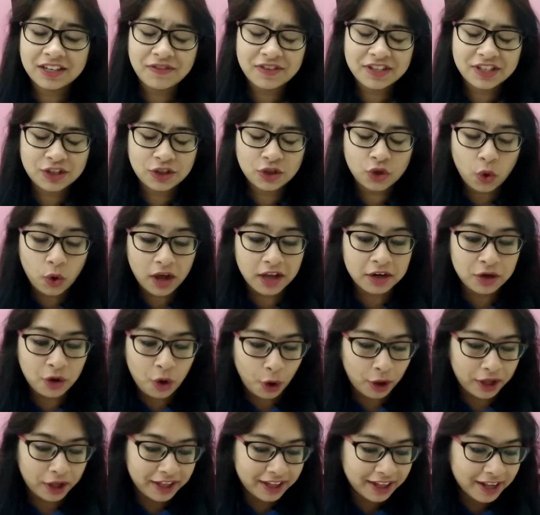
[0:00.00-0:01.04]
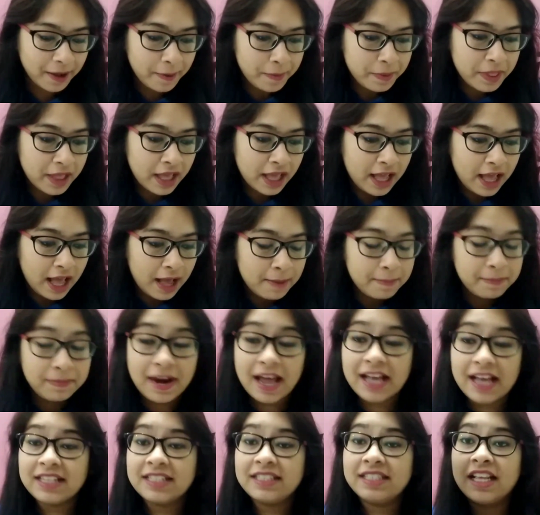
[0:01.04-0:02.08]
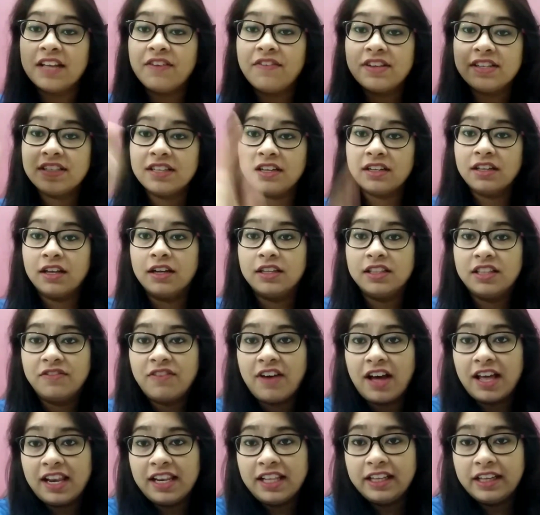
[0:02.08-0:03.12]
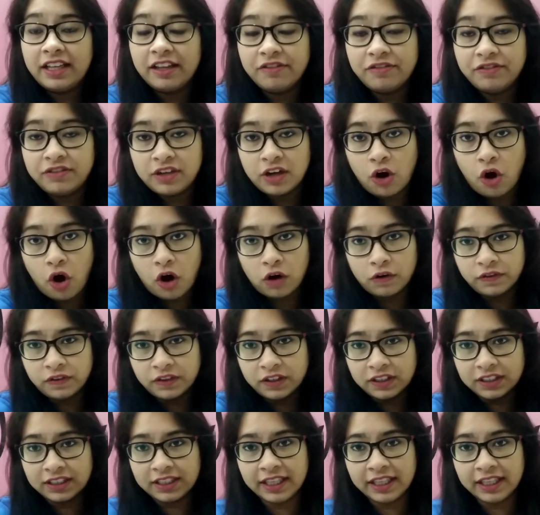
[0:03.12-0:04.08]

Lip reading: It was so annoying. Plus there was a Diwali gift offer